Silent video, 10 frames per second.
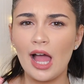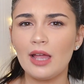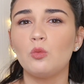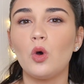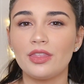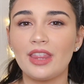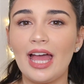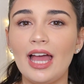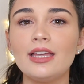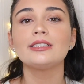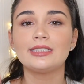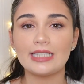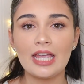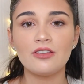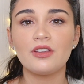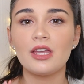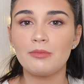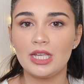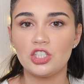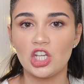I want that, save it
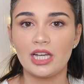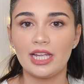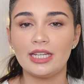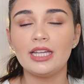immediately.